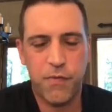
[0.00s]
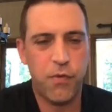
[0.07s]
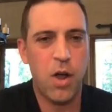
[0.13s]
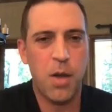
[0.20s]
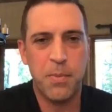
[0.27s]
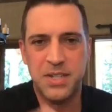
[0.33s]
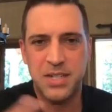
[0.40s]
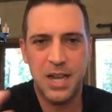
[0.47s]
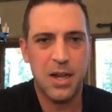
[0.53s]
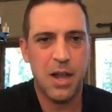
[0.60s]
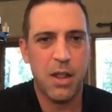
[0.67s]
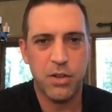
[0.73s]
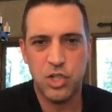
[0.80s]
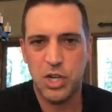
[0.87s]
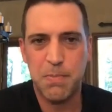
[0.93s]
from a
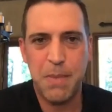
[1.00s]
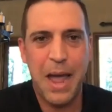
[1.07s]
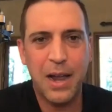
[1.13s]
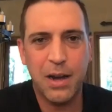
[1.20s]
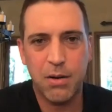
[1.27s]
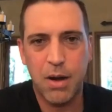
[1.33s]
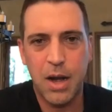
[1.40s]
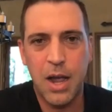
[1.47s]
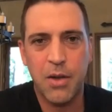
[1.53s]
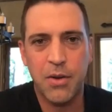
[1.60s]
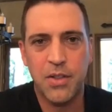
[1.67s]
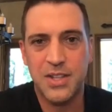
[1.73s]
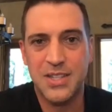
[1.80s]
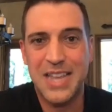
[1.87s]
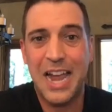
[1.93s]
technology background
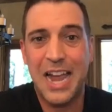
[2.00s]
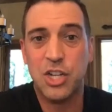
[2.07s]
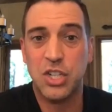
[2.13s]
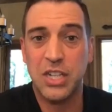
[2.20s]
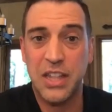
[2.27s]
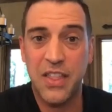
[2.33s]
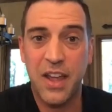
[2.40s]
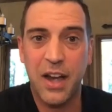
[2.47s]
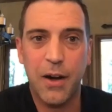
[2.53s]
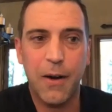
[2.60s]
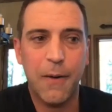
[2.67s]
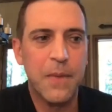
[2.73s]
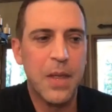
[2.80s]
that's actually there.